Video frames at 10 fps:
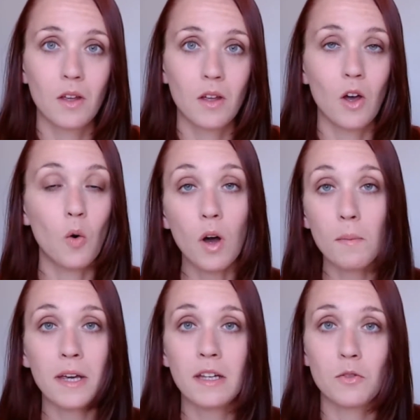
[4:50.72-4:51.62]
what
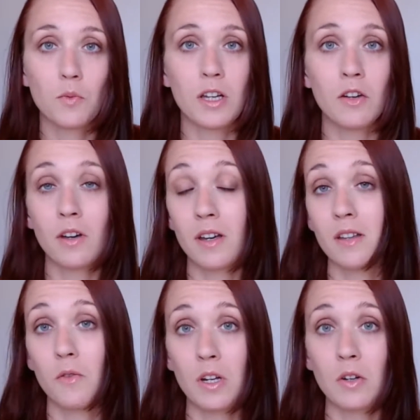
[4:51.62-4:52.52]
makes
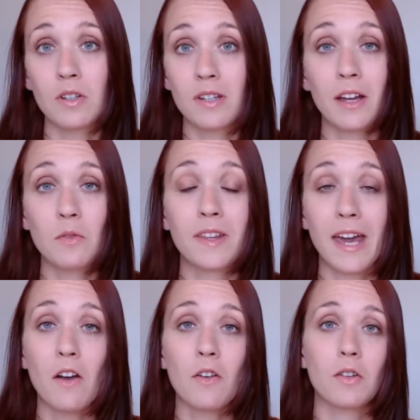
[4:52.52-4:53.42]
readers connect with
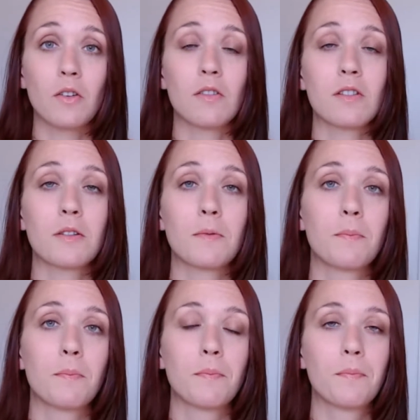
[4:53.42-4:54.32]
characters?
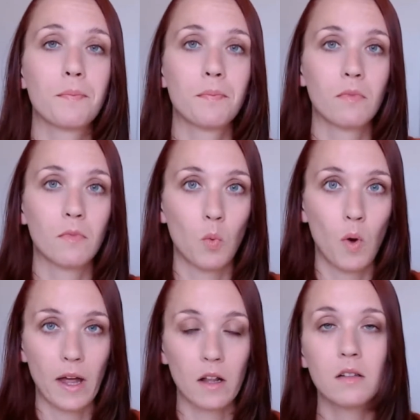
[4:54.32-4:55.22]

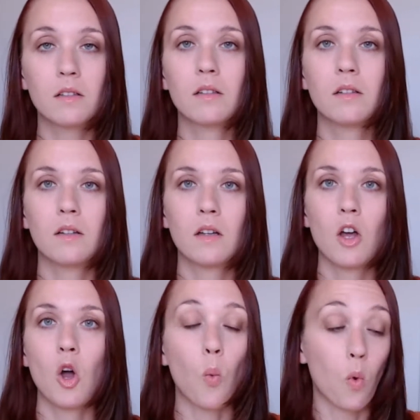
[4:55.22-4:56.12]
Well,
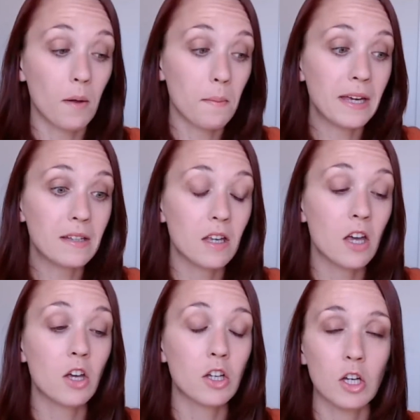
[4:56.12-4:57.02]
what makes
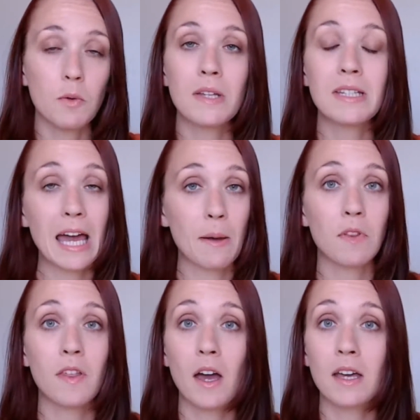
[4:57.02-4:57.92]
Humans
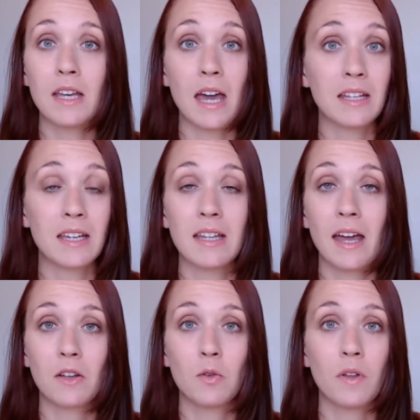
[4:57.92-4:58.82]
empathize and
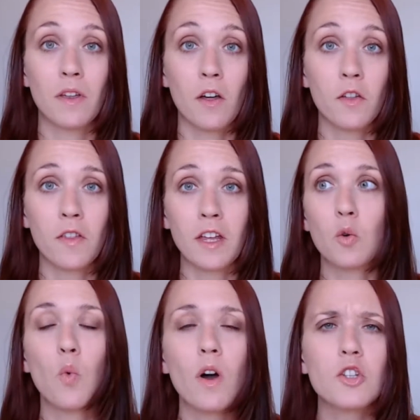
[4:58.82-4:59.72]
connect with other things.
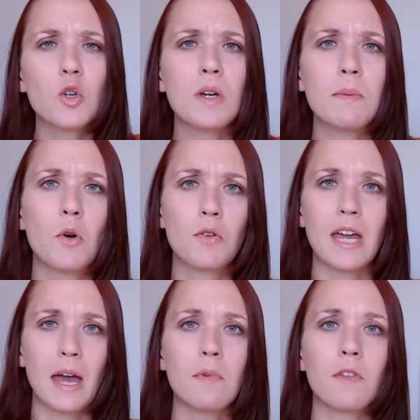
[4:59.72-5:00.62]
What do we most
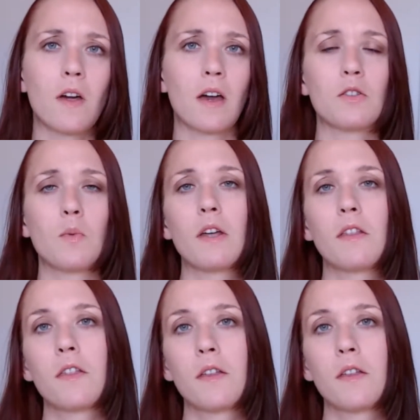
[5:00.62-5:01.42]
empathize with?